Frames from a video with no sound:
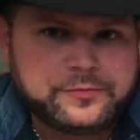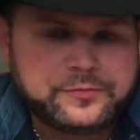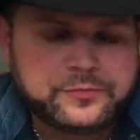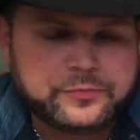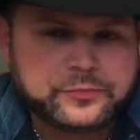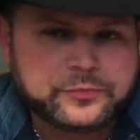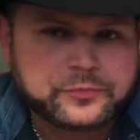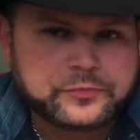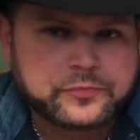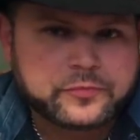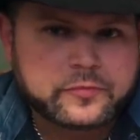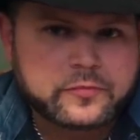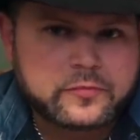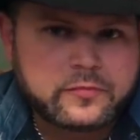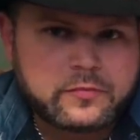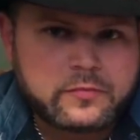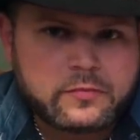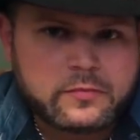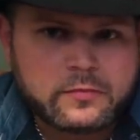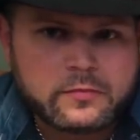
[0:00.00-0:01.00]

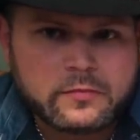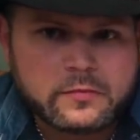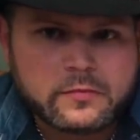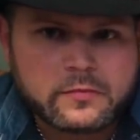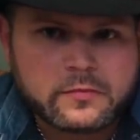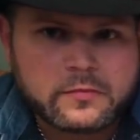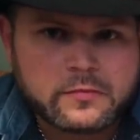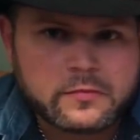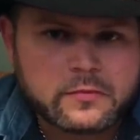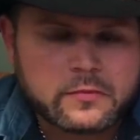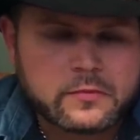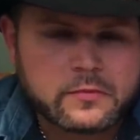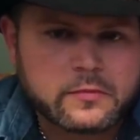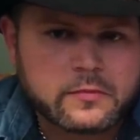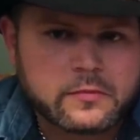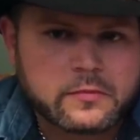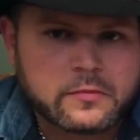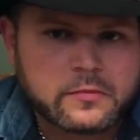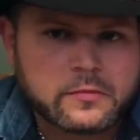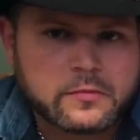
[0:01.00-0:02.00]

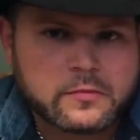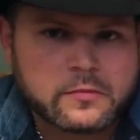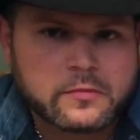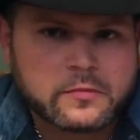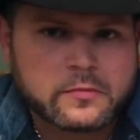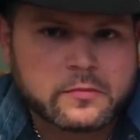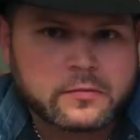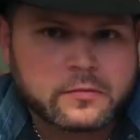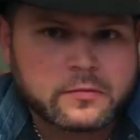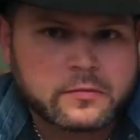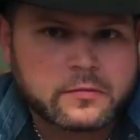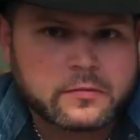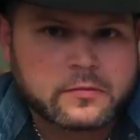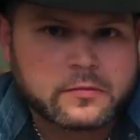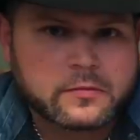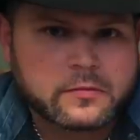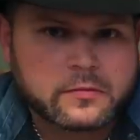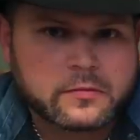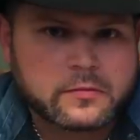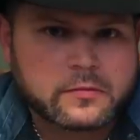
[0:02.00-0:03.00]

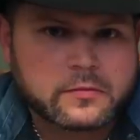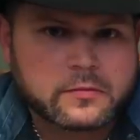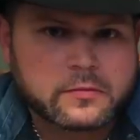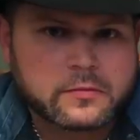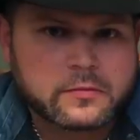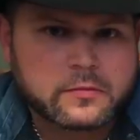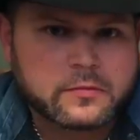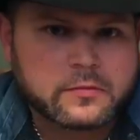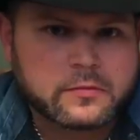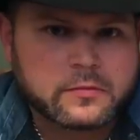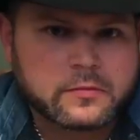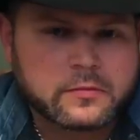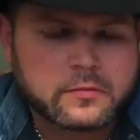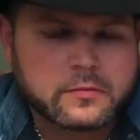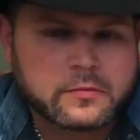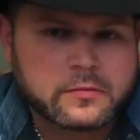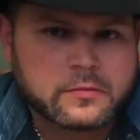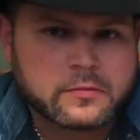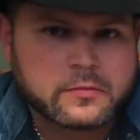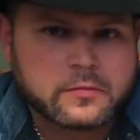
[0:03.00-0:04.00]

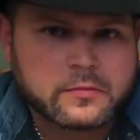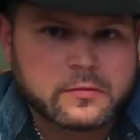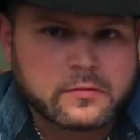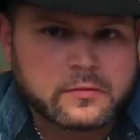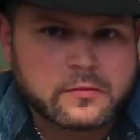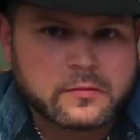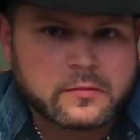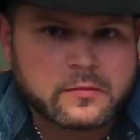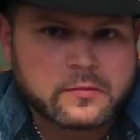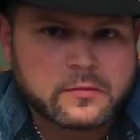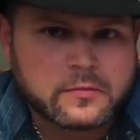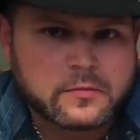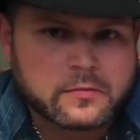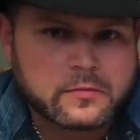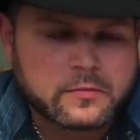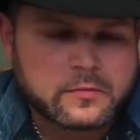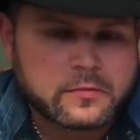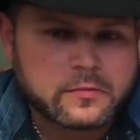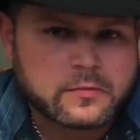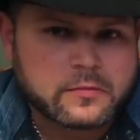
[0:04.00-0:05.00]

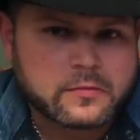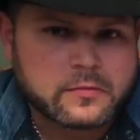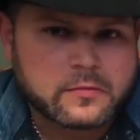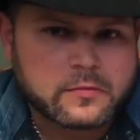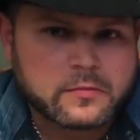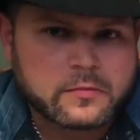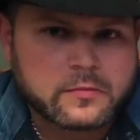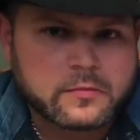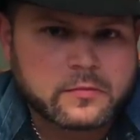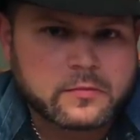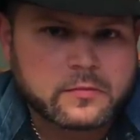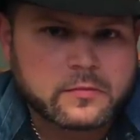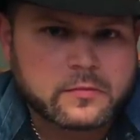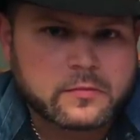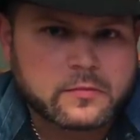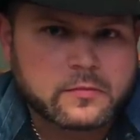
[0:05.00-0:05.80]
No words are spoken by the person on screen.